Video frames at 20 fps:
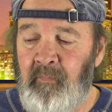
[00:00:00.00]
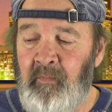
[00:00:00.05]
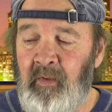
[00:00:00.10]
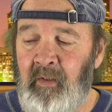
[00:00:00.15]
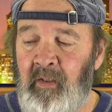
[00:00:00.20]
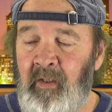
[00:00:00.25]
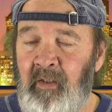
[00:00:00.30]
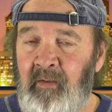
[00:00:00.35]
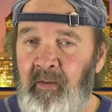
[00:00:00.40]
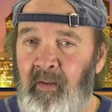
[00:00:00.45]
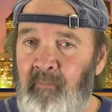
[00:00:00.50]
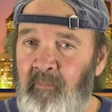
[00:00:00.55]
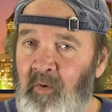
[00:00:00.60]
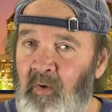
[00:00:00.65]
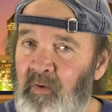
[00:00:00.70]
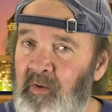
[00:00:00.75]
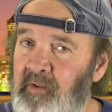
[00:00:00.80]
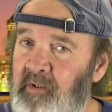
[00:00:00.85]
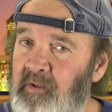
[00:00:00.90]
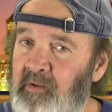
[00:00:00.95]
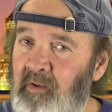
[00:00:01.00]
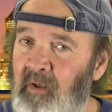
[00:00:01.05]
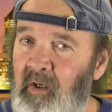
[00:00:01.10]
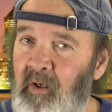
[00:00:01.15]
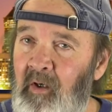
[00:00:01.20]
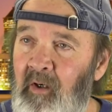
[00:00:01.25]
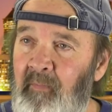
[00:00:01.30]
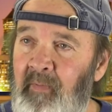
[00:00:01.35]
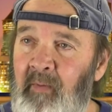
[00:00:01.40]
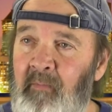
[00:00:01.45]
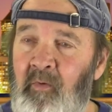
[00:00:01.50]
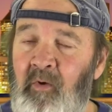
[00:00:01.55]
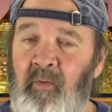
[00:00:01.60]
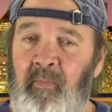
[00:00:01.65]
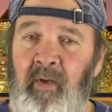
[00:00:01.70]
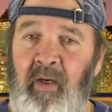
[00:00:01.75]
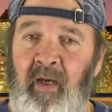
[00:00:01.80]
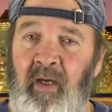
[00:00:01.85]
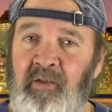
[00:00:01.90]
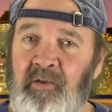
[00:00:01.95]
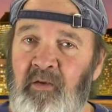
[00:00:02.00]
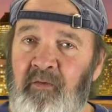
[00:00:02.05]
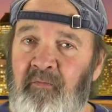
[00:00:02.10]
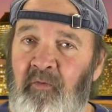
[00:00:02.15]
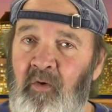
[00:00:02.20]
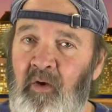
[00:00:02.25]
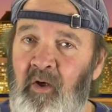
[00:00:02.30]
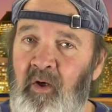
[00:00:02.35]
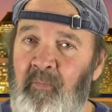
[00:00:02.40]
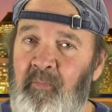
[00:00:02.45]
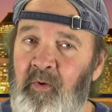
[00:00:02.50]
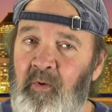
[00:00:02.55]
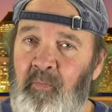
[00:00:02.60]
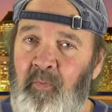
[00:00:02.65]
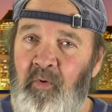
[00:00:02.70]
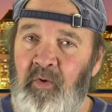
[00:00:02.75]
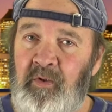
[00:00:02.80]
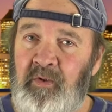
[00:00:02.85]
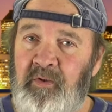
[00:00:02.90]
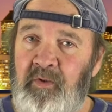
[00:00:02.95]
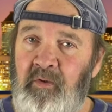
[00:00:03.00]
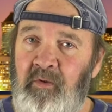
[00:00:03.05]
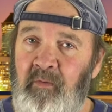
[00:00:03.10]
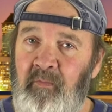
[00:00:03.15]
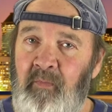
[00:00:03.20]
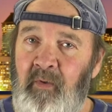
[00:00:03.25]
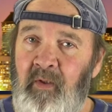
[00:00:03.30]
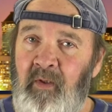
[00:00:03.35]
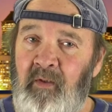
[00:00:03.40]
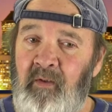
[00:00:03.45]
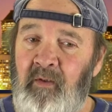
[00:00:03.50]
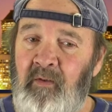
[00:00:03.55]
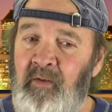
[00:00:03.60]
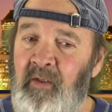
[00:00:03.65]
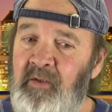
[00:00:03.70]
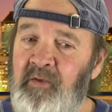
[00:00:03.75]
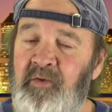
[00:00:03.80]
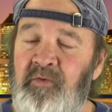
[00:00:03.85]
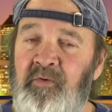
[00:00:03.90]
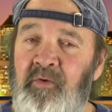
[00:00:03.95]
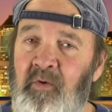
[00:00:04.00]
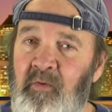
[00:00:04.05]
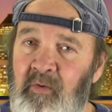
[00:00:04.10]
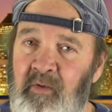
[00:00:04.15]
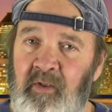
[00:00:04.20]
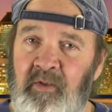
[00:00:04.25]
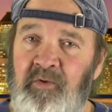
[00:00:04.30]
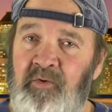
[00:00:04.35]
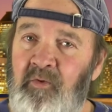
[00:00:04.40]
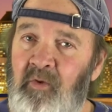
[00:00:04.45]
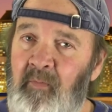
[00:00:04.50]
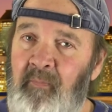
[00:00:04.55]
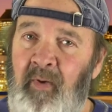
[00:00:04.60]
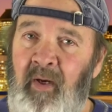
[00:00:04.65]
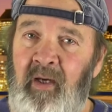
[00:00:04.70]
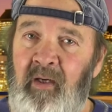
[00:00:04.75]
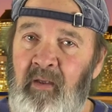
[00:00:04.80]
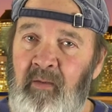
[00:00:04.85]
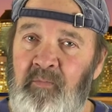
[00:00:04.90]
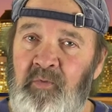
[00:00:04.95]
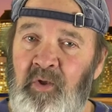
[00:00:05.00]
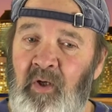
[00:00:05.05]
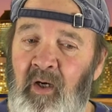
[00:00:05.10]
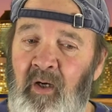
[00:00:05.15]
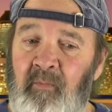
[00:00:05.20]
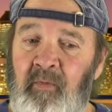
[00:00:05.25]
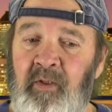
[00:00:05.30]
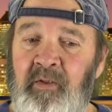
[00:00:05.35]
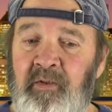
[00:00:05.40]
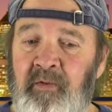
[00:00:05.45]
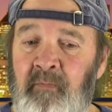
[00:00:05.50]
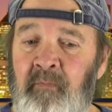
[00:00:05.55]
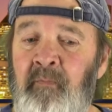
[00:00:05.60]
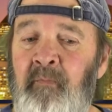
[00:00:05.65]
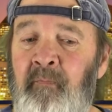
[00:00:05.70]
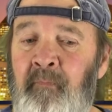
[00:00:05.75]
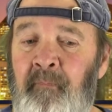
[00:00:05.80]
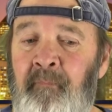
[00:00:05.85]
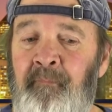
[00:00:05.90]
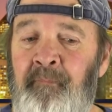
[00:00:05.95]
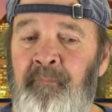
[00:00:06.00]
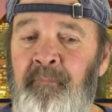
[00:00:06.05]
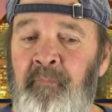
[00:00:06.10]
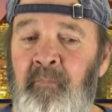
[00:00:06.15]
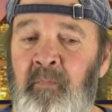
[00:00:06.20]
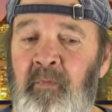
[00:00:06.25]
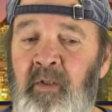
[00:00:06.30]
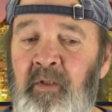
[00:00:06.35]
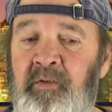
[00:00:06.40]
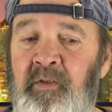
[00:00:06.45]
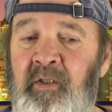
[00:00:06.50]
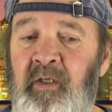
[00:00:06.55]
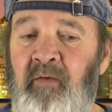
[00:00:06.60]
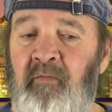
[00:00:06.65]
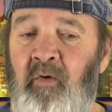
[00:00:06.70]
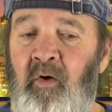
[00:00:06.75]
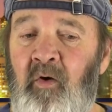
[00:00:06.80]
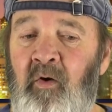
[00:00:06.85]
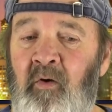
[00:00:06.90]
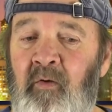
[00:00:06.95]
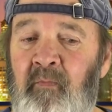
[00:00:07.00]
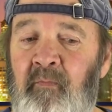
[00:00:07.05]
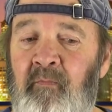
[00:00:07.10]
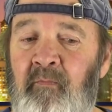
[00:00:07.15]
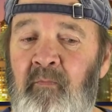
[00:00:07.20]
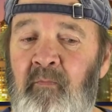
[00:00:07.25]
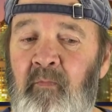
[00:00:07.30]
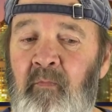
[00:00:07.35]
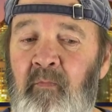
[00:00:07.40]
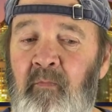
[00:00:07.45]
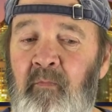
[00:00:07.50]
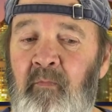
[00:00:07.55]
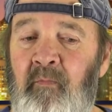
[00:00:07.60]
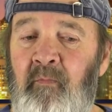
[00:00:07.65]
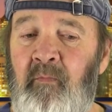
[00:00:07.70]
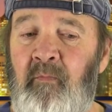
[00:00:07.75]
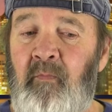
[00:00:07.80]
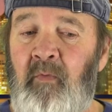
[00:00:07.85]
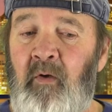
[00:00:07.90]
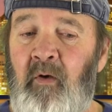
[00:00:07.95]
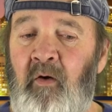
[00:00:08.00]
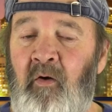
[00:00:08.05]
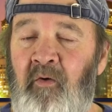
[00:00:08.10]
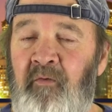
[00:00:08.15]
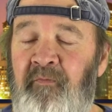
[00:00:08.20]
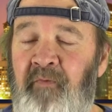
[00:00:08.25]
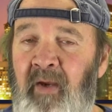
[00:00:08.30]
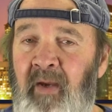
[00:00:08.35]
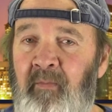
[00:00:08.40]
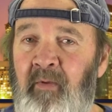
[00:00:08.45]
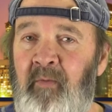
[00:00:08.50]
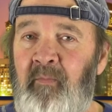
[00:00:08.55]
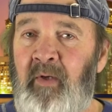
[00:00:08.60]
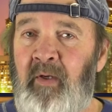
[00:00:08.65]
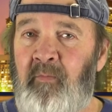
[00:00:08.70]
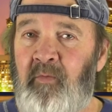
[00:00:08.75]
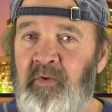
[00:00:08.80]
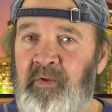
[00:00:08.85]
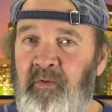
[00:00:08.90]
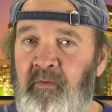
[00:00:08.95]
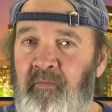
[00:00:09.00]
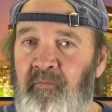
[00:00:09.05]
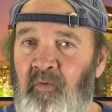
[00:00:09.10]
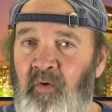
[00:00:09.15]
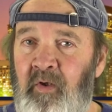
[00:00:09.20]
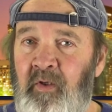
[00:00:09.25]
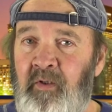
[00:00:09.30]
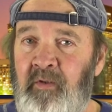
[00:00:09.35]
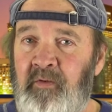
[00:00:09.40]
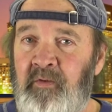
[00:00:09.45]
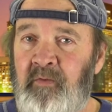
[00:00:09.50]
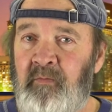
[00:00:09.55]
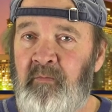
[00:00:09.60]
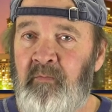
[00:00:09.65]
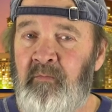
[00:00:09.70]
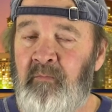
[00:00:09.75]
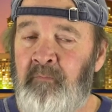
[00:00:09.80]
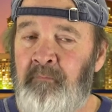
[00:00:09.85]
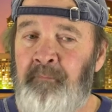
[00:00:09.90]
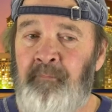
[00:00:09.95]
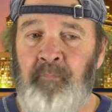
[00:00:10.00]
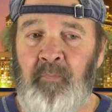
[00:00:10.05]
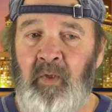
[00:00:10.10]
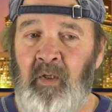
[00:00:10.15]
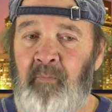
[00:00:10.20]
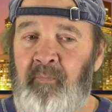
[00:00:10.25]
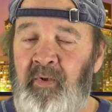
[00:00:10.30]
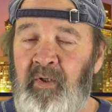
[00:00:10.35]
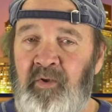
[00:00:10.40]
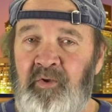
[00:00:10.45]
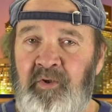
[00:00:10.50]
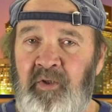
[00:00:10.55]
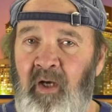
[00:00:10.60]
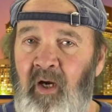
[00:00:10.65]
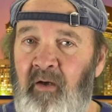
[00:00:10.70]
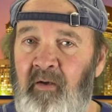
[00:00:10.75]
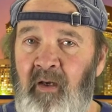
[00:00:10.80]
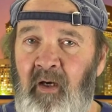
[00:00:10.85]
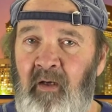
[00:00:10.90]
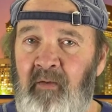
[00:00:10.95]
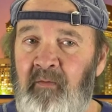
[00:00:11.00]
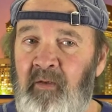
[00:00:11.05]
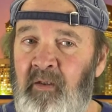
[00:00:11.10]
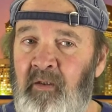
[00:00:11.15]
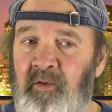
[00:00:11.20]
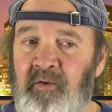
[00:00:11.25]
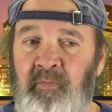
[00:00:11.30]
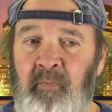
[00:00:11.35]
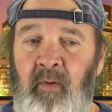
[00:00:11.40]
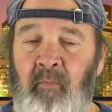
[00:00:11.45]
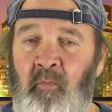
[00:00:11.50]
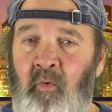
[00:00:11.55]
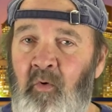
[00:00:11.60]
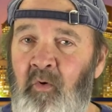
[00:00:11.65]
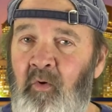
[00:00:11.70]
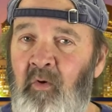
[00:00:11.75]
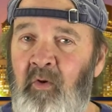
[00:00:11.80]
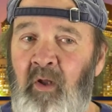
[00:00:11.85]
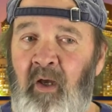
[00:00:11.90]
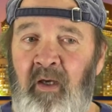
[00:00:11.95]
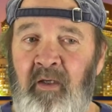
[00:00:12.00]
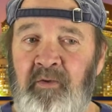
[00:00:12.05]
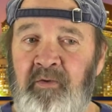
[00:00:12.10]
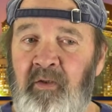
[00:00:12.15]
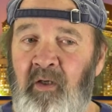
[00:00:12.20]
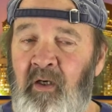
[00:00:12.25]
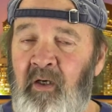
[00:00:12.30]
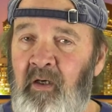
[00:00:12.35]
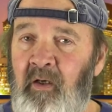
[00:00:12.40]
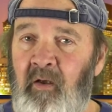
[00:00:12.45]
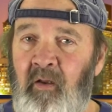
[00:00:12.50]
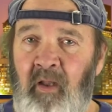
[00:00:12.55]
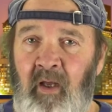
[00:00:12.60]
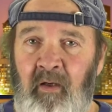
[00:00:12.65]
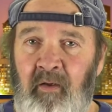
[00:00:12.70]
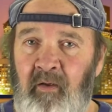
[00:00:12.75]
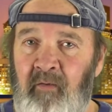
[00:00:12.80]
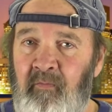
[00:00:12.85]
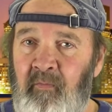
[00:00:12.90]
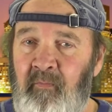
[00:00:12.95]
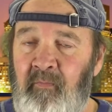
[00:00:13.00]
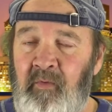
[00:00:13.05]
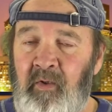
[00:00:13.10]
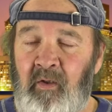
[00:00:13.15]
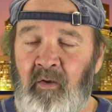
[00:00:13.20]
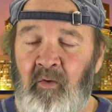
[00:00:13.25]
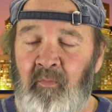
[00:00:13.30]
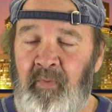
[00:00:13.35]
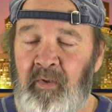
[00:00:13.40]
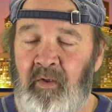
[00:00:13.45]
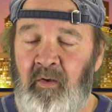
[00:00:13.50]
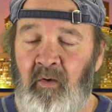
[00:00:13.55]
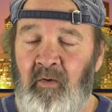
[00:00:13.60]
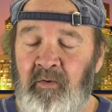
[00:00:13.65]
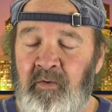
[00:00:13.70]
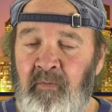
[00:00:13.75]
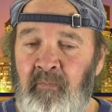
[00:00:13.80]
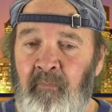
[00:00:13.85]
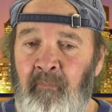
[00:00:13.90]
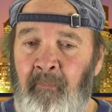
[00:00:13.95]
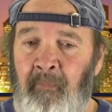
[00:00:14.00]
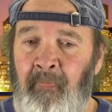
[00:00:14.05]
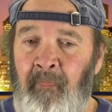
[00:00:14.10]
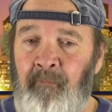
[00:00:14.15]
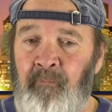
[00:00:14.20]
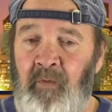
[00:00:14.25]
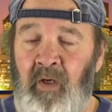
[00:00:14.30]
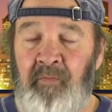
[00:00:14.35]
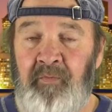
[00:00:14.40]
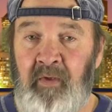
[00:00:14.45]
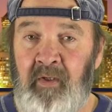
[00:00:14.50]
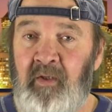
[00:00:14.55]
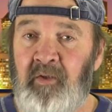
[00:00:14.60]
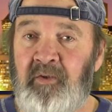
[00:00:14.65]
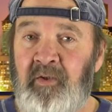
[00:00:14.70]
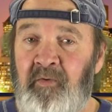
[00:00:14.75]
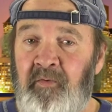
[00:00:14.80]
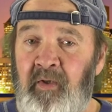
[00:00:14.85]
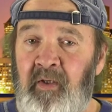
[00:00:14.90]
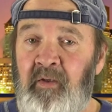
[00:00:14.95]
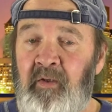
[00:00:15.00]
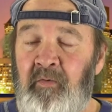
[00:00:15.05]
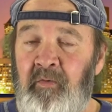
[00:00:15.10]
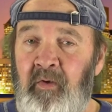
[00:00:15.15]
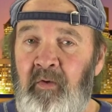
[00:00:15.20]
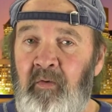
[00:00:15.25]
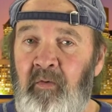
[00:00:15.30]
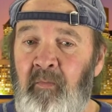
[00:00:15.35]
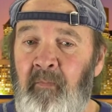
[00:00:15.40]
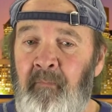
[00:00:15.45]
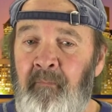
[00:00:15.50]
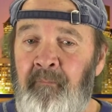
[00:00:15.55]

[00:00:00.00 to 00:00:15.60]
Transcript: And I'm going to need your help. I'm going to be asking for help here pretty soon. And let's do a bang-up job. Let's give our family members and friends a big shout out. And then let's memorialize the hell out of them, because I think it's the thing to do.